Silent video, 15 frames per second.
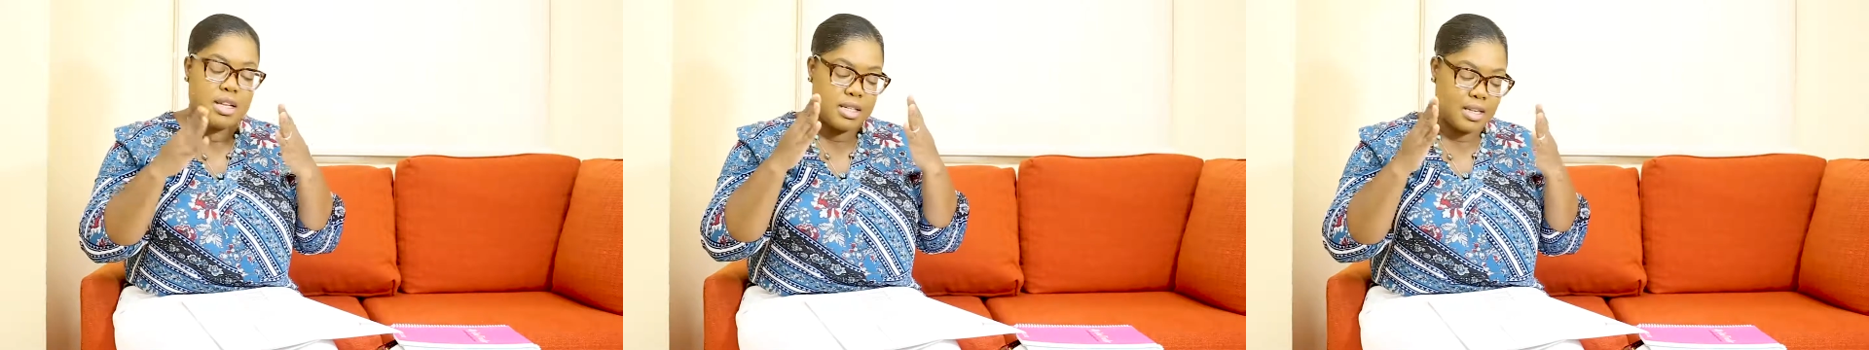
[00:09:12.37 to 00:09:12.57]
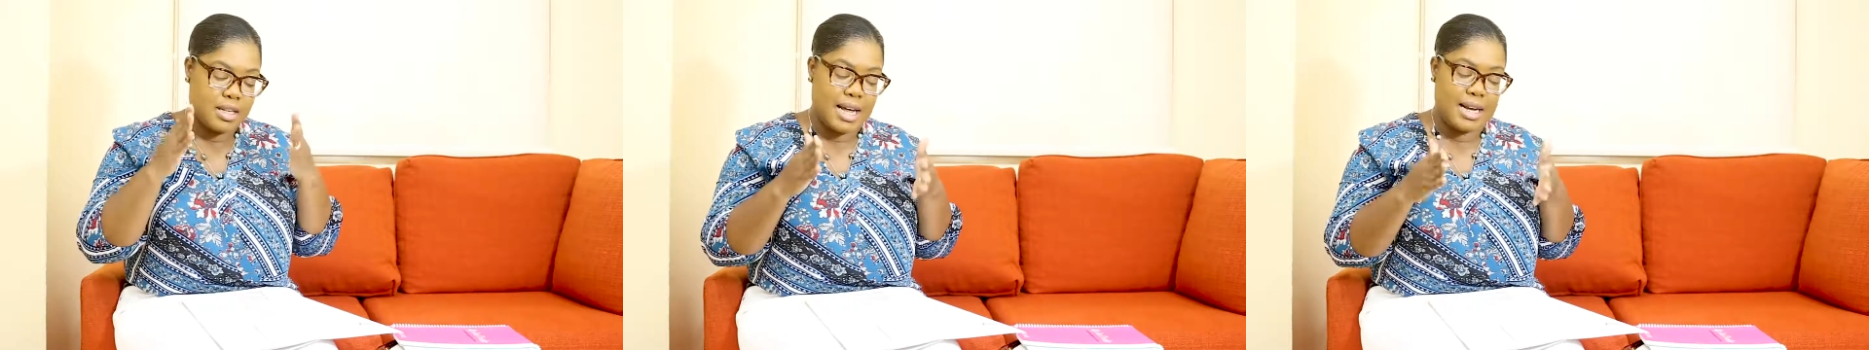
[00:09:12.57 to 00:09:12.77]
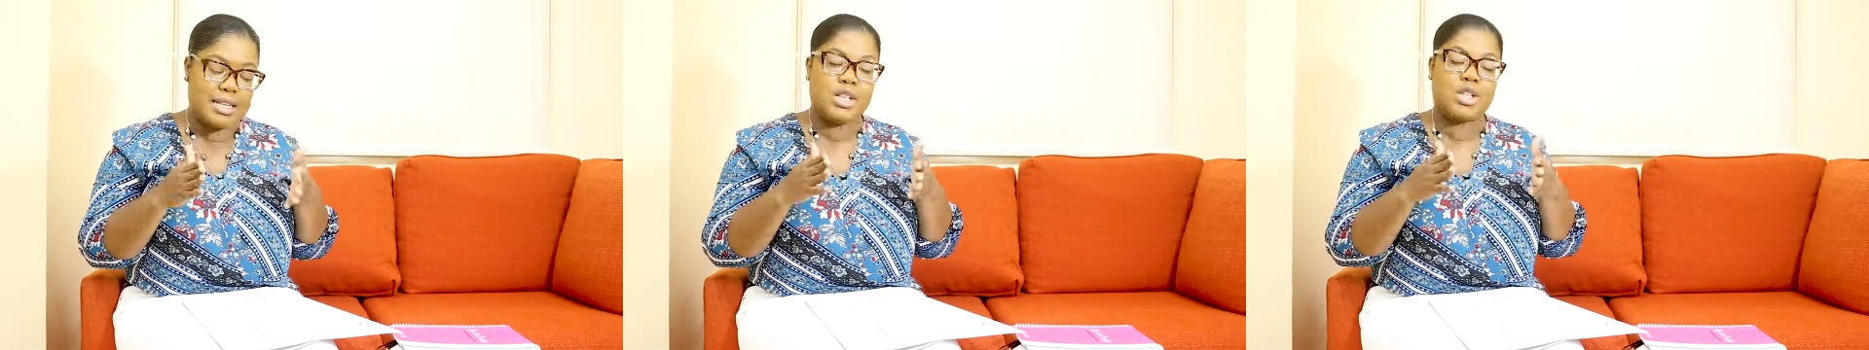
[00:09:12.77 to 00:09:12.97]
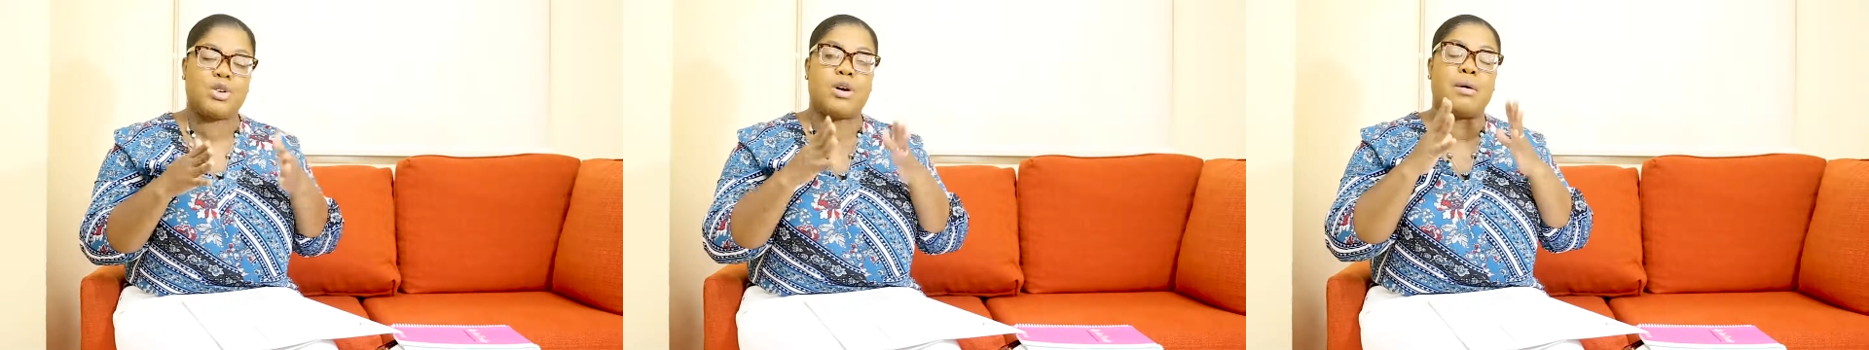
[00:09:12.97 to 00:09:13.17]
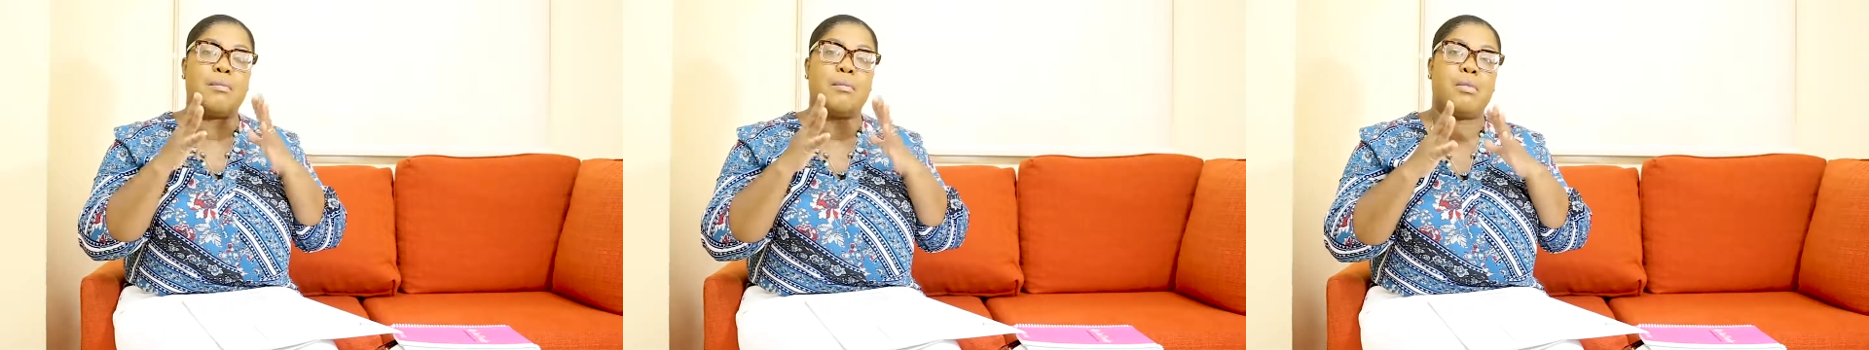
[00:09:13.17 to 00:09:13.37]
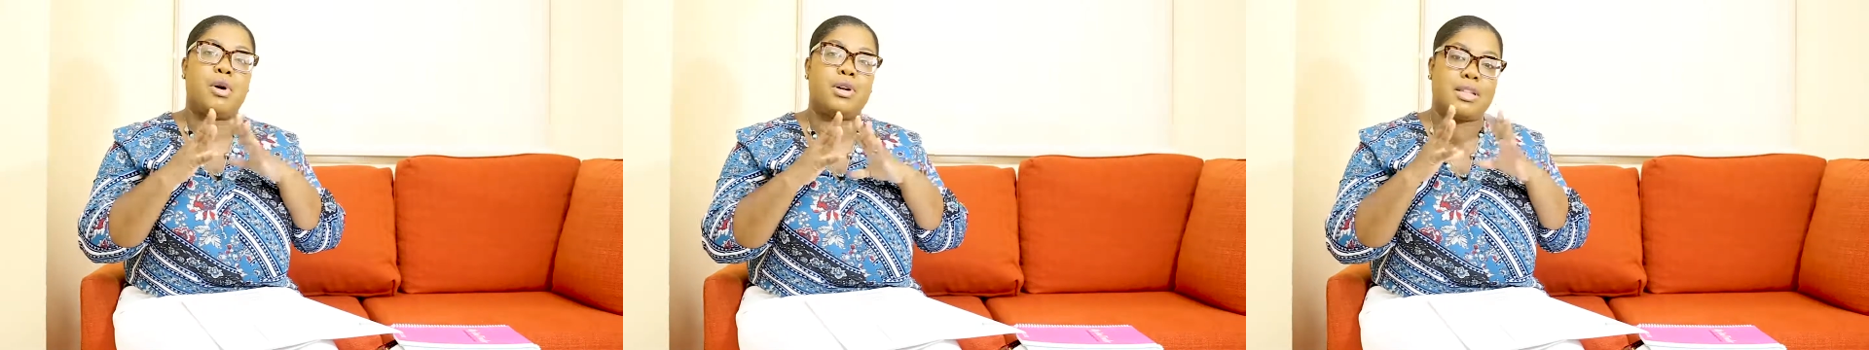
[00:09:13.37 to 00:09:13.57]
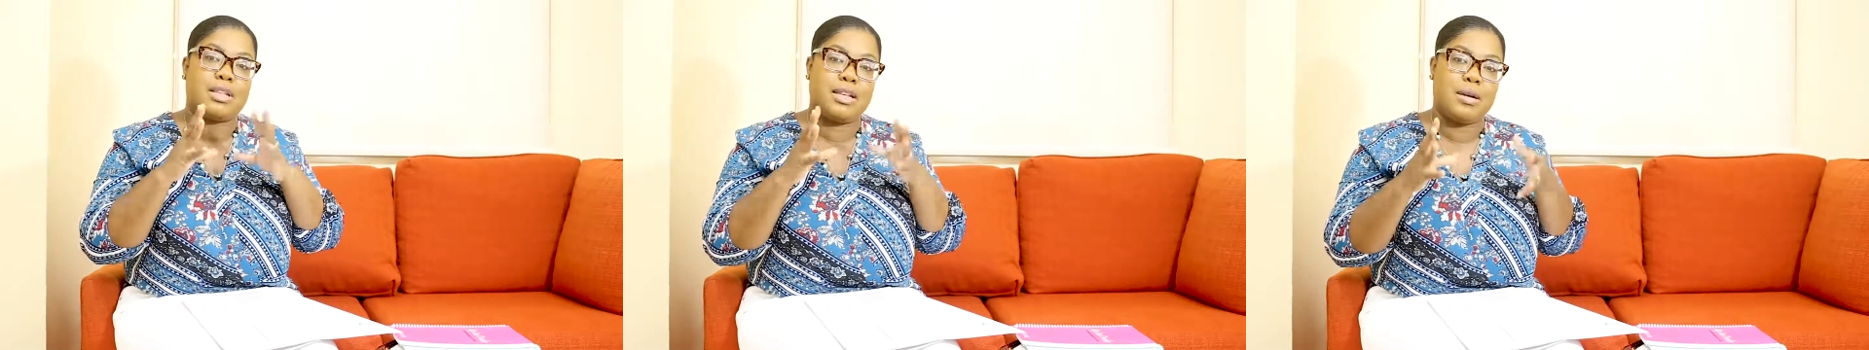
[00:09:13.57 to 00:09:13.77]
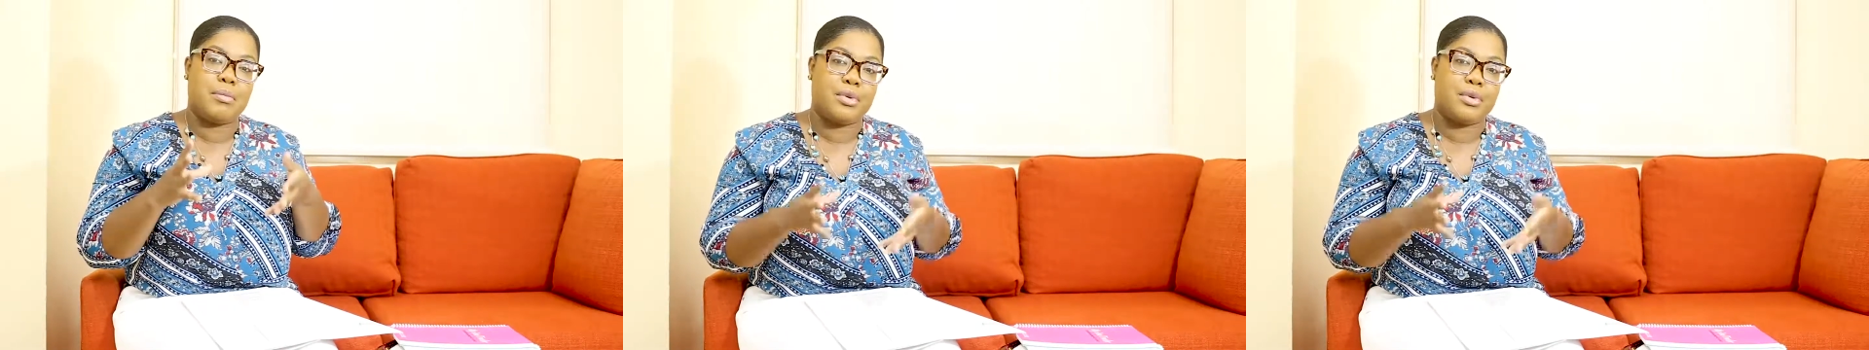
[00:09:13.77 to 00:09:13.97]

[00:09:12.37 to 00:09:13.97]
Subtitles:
So that is our monthly